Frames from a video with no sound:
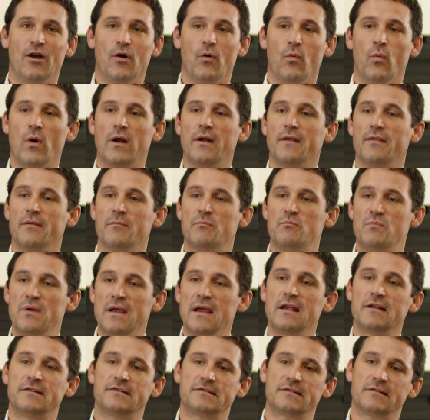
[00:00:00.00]
One of the
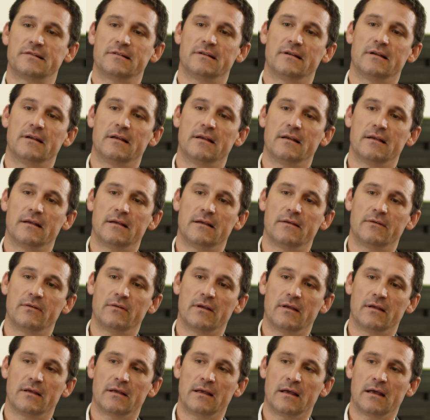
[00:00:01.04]
biggest
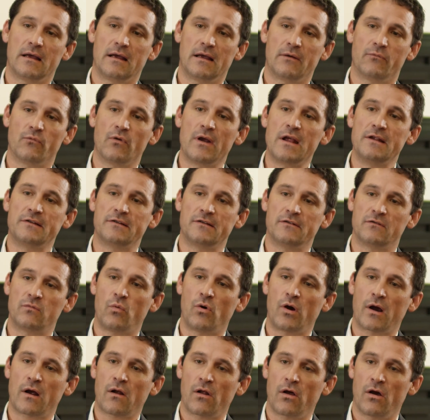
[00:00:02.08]
reasons
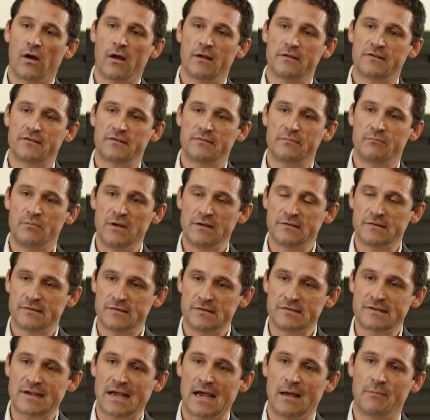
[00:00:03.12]
why
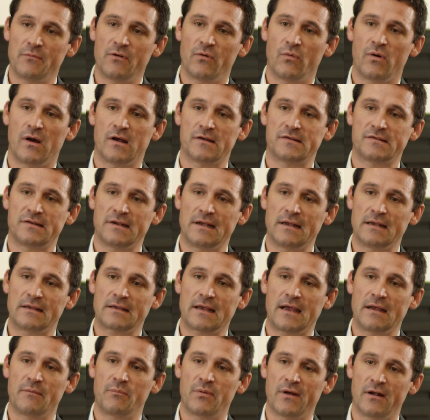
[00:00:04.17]
businesses come to us and
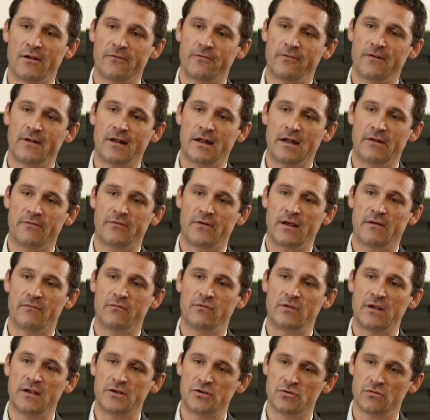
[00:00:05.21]
take benefit out of our
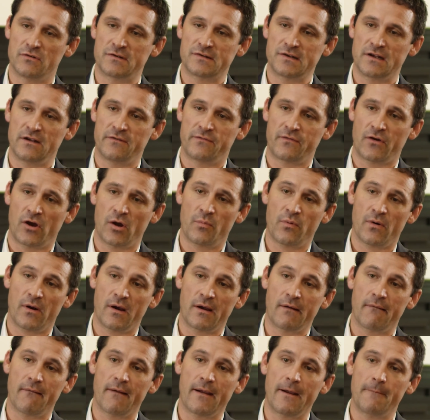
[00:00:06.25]
Digital CFO
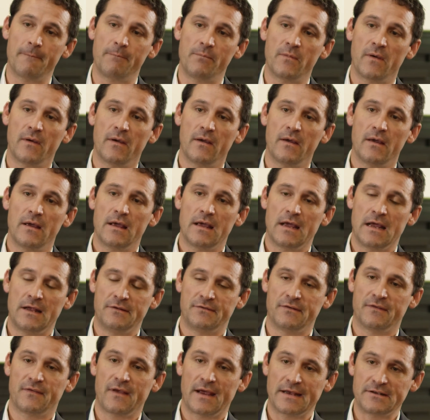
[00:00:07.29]
program
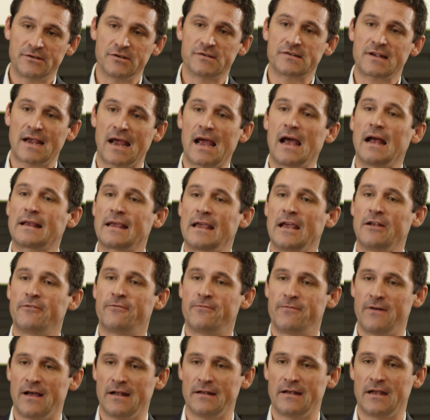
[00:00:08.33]
is that they just can't get
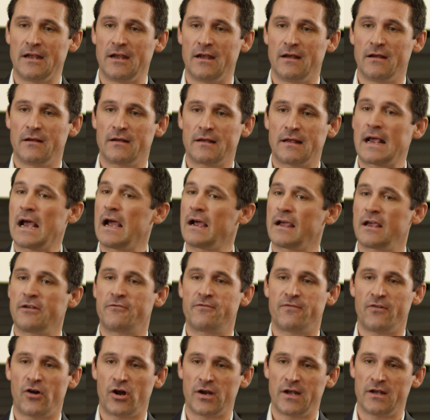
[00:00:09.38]
funding, can't get
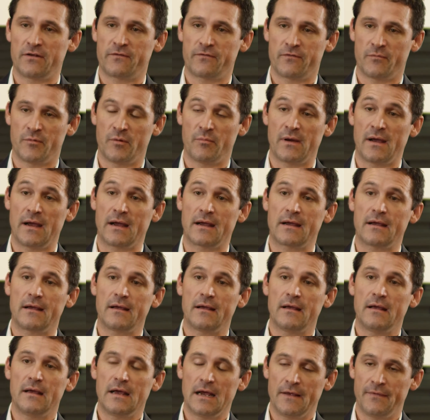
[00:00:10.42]
finance from a bank.
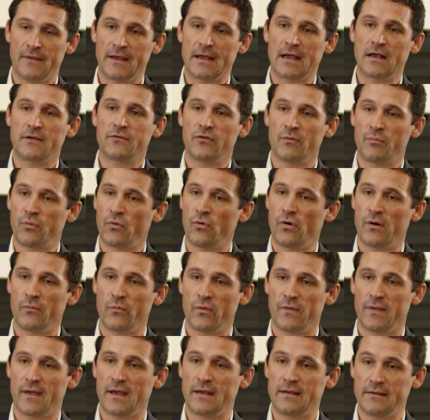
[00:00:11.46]
And they get to the point
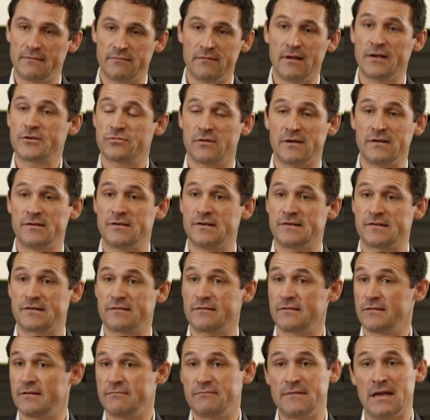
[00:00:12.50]
where they literally just
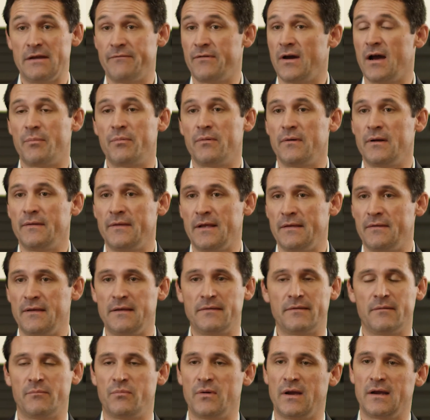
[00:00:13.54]
give up and they
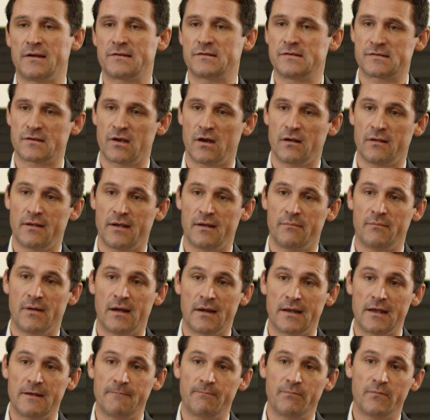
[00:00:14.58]
think the banks just don't lend
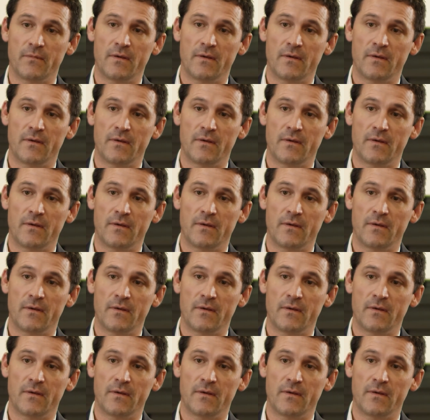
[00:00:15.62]
money.